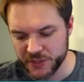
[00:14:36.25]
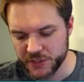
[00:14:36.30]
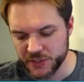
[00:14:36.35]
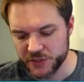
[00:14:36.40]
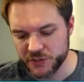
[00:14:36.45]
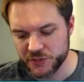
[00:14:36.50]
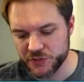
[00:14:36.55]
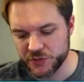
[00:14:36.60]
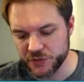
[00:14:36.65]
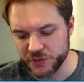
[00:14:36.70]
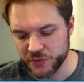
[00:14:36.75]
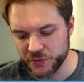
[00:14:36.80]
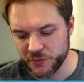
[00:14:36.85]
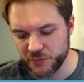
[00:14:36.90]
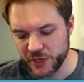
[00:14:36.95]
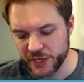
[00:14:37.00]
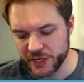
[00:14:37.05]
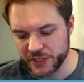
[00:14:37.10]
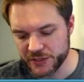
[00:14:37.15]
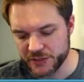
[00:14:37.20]
so you'll
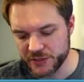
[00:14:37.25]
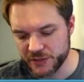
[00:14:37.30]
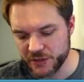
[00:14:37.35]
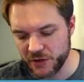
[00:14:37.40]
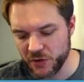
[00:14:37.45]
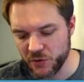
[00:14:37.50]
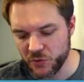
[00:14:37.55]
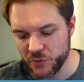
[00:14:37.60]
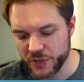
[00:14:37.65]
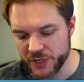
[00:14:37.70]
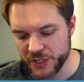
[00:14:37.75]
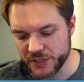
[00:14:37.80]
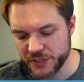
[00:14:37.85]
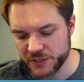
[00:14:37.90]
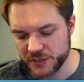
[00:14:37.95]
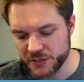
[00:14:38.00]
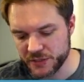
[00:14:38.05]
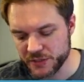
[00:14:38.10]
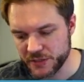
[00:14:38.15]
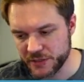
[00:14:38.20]
want it to
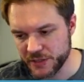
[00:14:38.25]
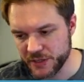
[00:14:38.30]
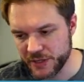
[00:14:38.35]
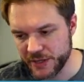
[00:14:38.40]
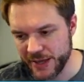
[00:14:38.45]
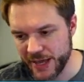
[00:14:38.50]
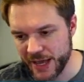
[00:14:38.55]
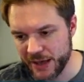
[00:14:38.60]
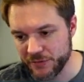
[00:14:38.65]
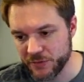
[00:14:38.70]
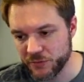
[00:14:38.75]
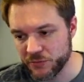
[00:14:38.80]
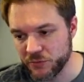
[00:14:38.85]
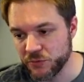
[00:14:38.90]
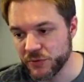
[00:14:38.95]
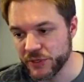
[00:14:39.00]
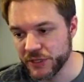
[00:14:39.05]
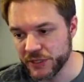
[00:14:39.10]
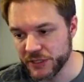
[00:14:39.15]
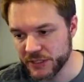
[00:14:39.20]
always have a
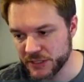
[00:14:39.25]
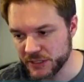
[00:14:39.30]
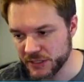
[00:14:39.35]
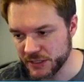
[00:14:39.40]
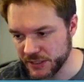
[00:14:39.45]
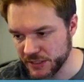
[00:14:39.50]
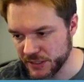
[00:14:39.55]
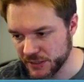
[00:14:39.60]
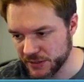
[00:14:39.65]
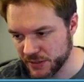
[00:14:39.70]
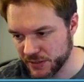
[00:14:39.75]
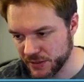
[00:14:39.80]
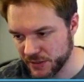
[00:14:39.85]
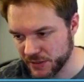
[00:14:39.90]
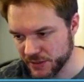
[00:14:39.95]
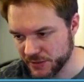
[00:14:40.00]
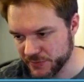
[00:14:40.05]
really clean arc.